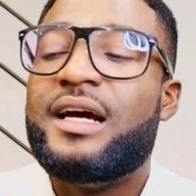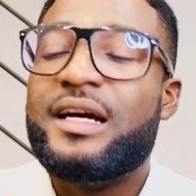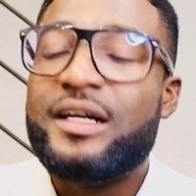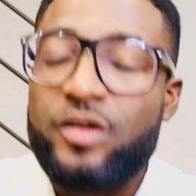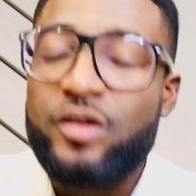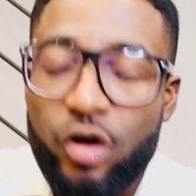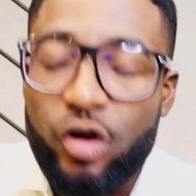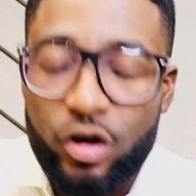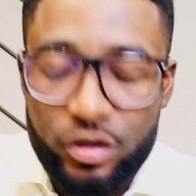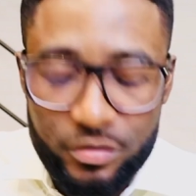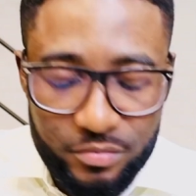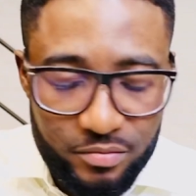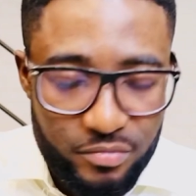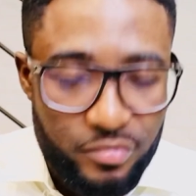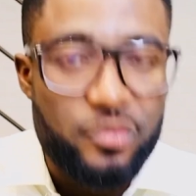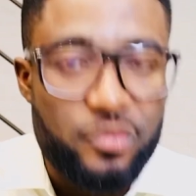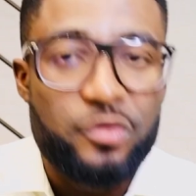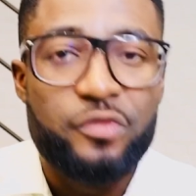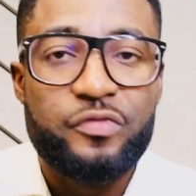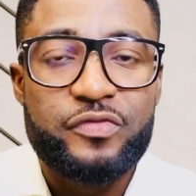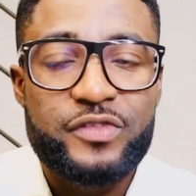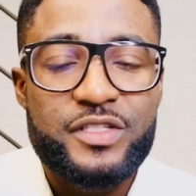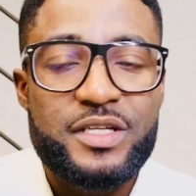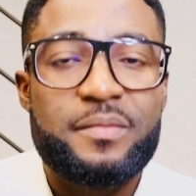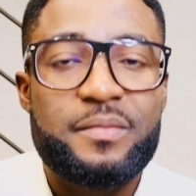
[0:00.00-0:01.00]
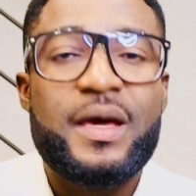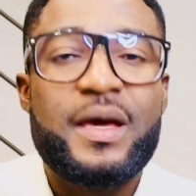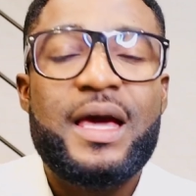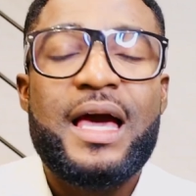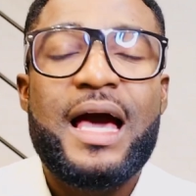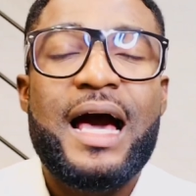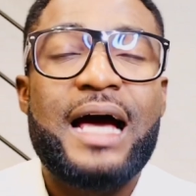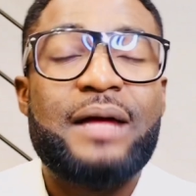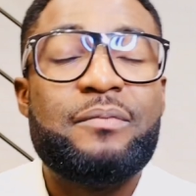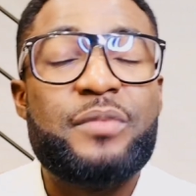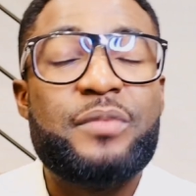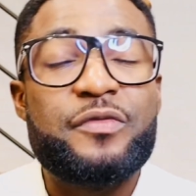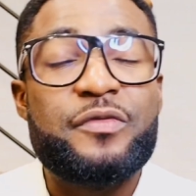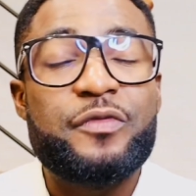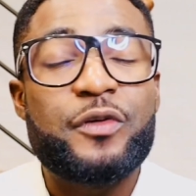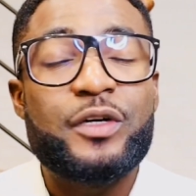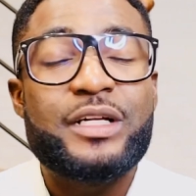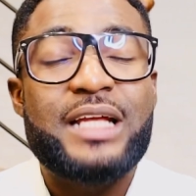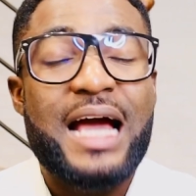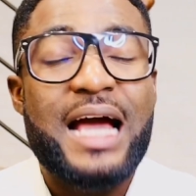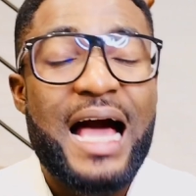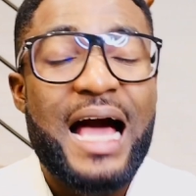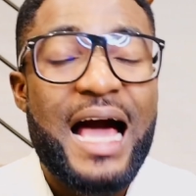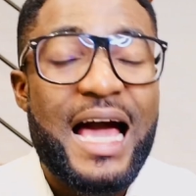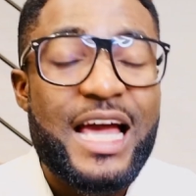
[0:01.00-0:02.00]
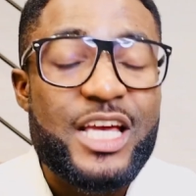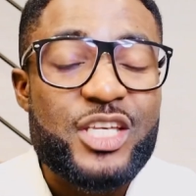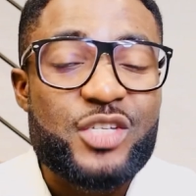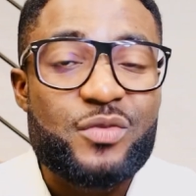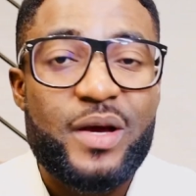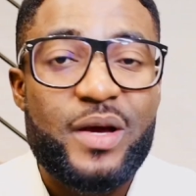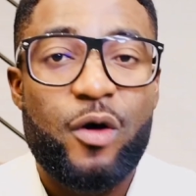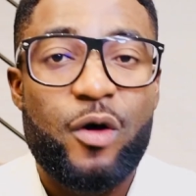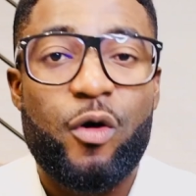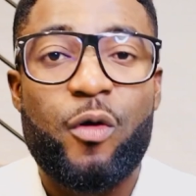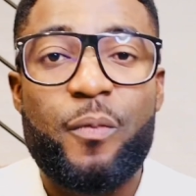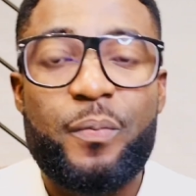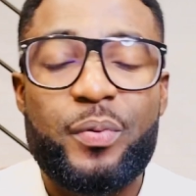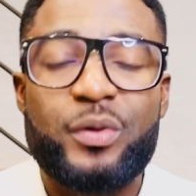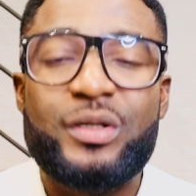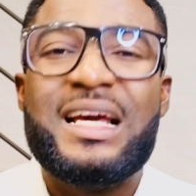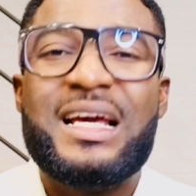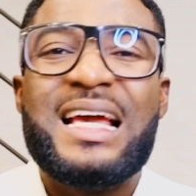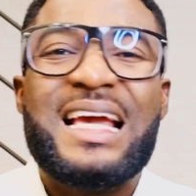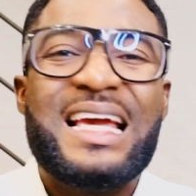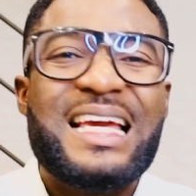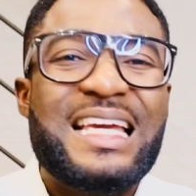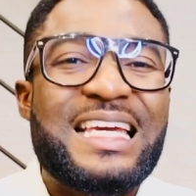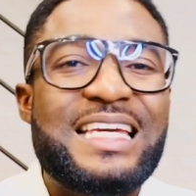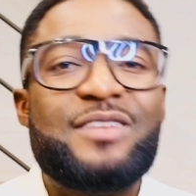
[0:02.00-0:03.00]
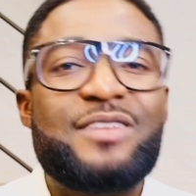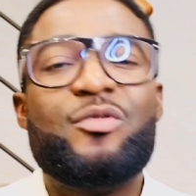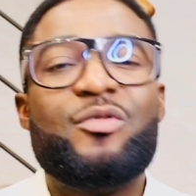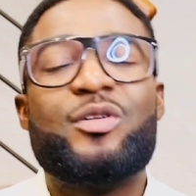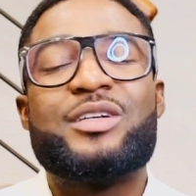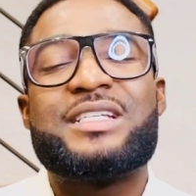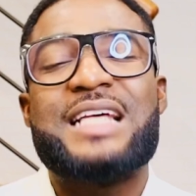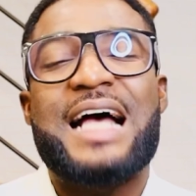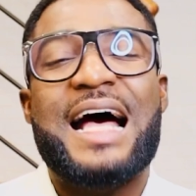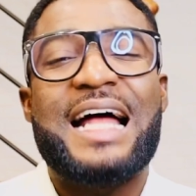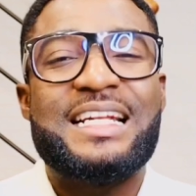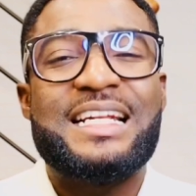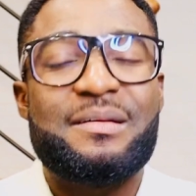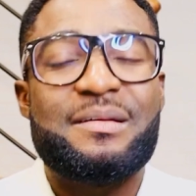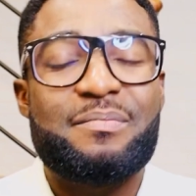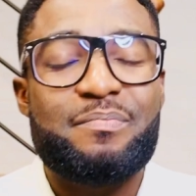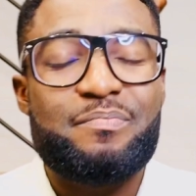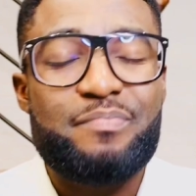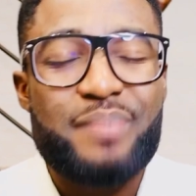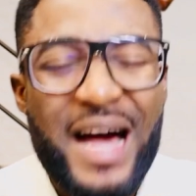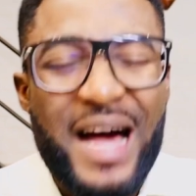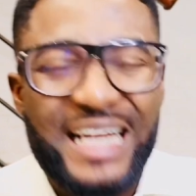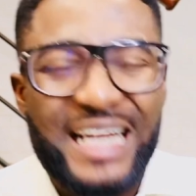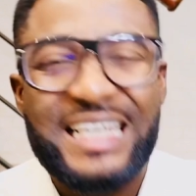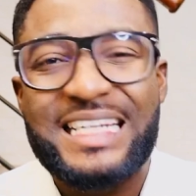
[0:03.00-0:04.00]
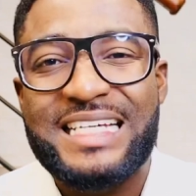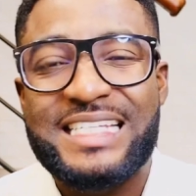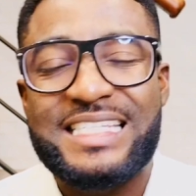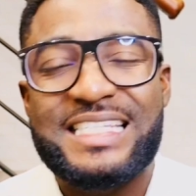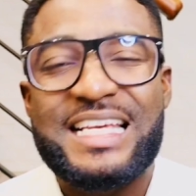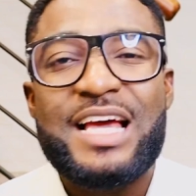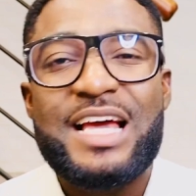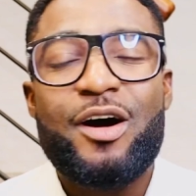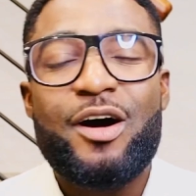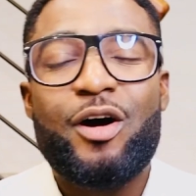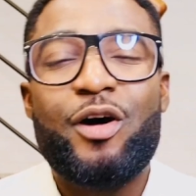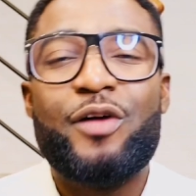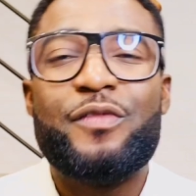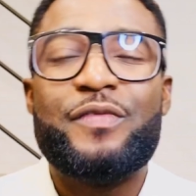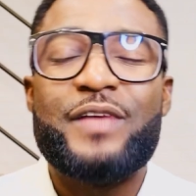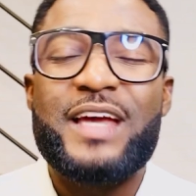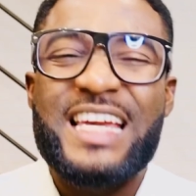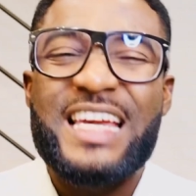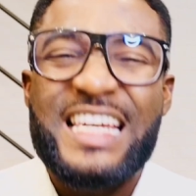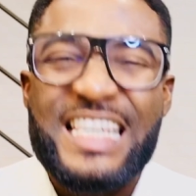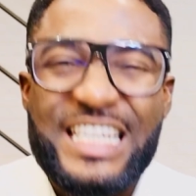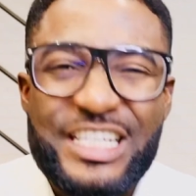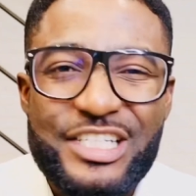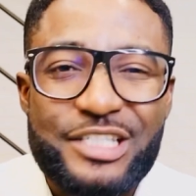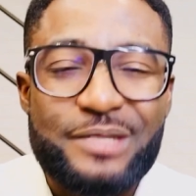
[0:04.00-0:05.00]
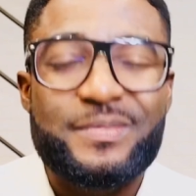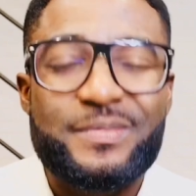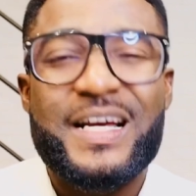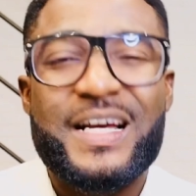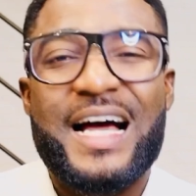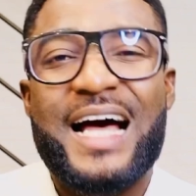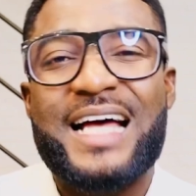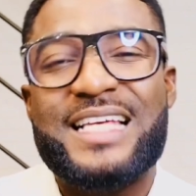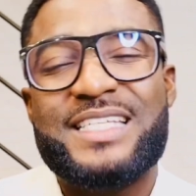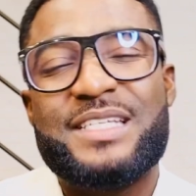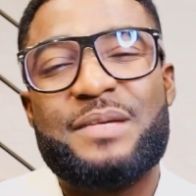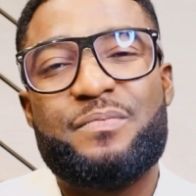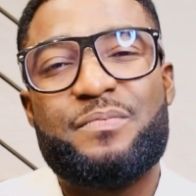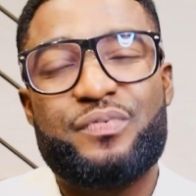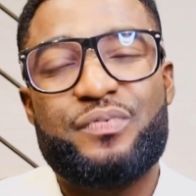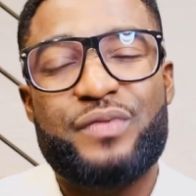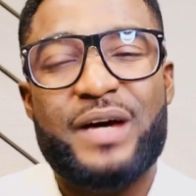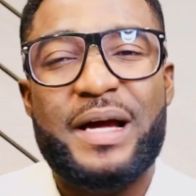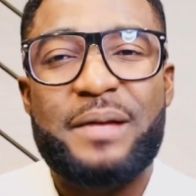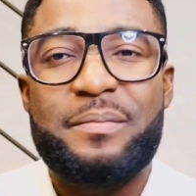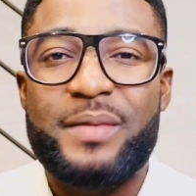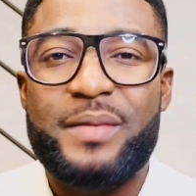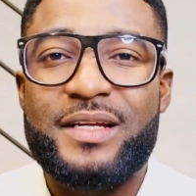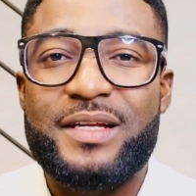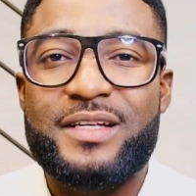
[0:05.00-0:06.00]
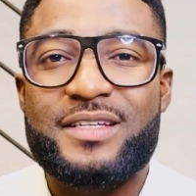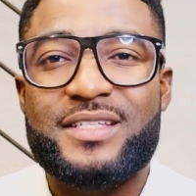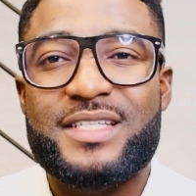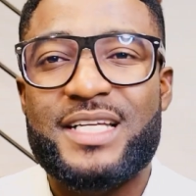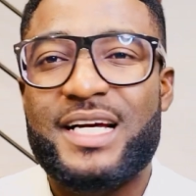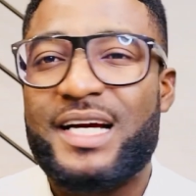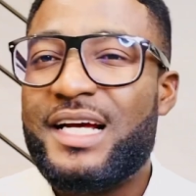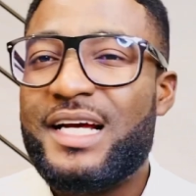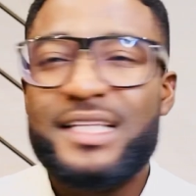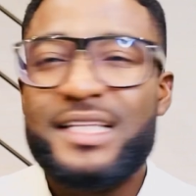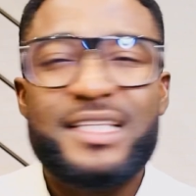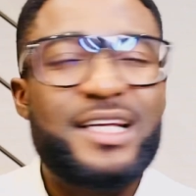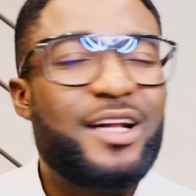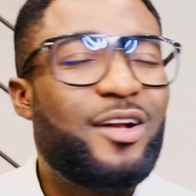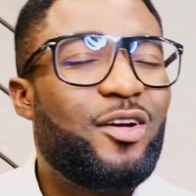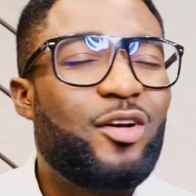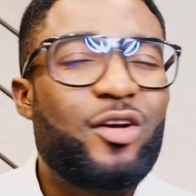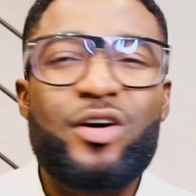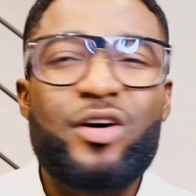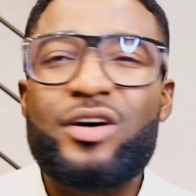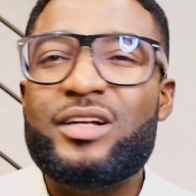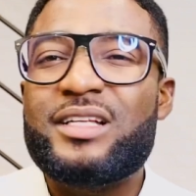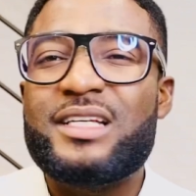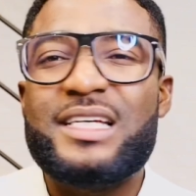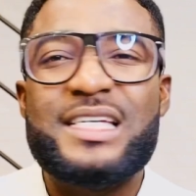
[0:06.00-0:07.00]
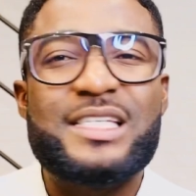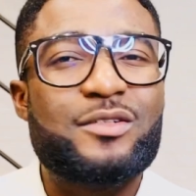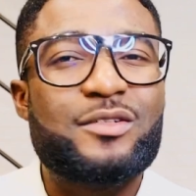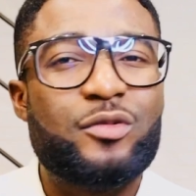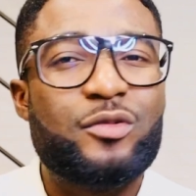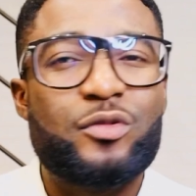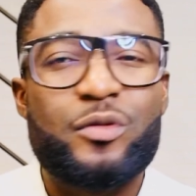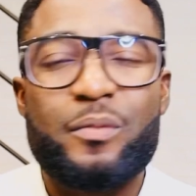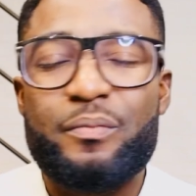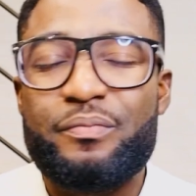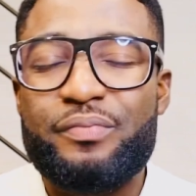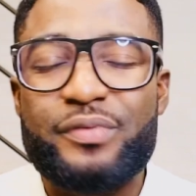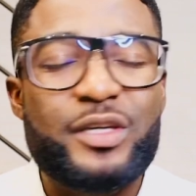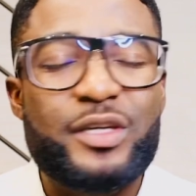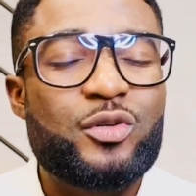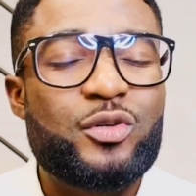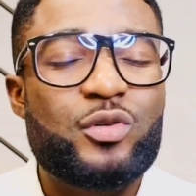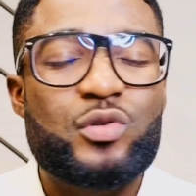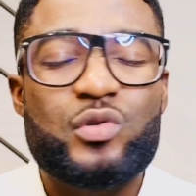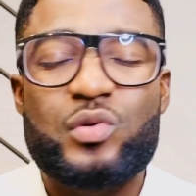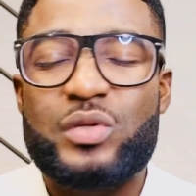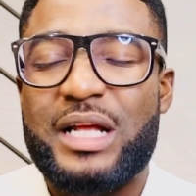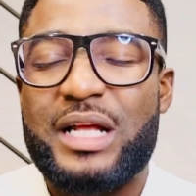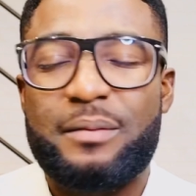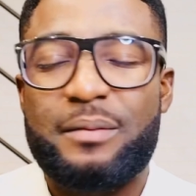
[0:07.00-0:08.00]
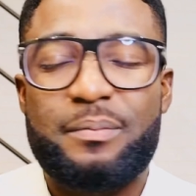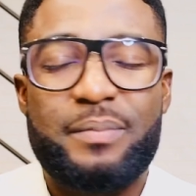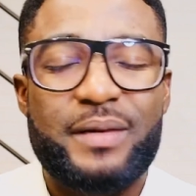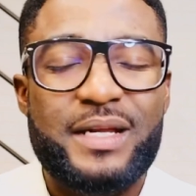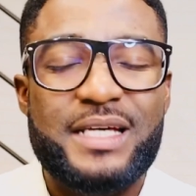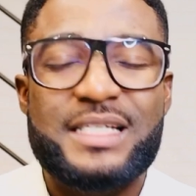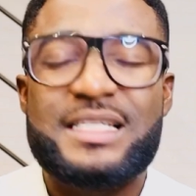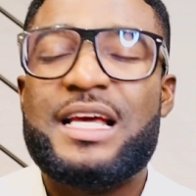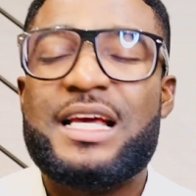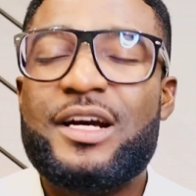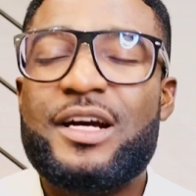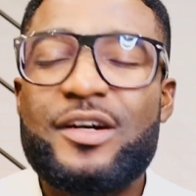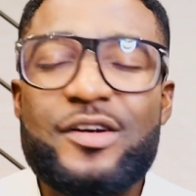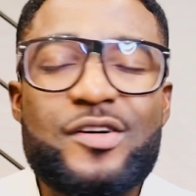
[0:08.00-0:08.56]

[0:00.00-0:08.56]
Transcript: God moved him, and before their eyes were open, he was at the palace of Egypt as a prime minister. The Lord is going to bring you to that place.